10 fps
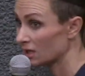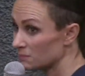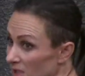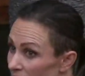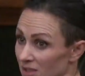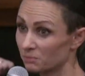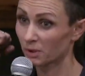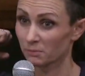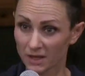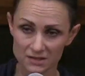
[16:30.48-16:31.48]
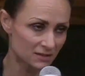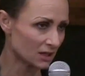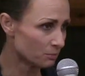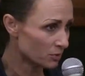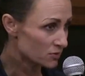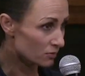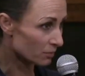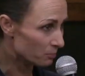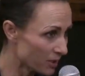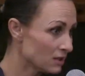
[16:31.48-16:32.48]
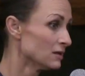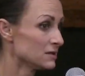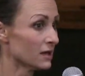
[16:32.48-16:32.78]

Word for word: and immediately bombastically put your opinion